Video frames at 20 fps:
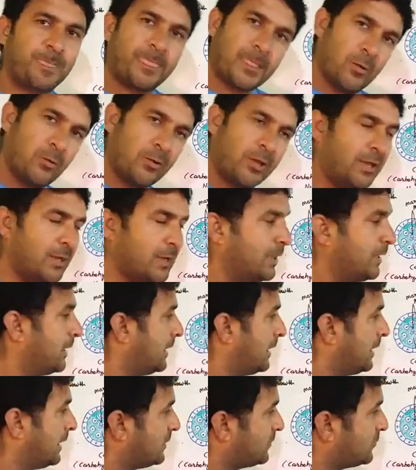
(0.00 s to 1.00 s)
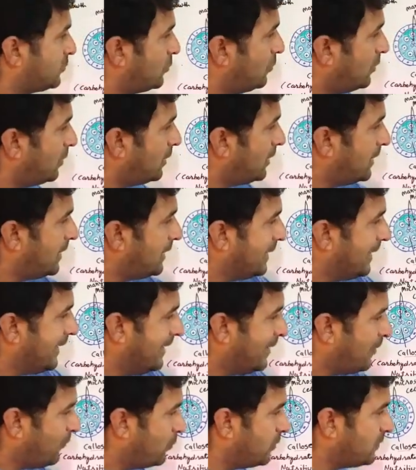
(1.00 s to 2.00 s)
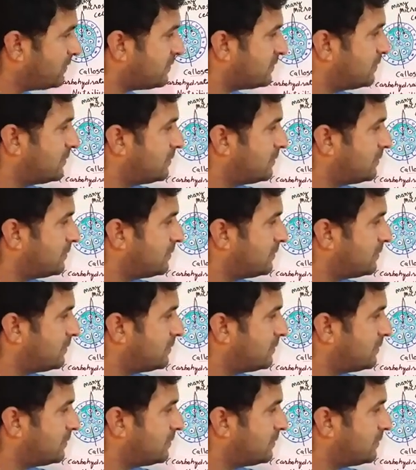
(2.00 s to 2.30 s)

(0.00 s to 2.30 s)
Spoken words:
Okay, so it was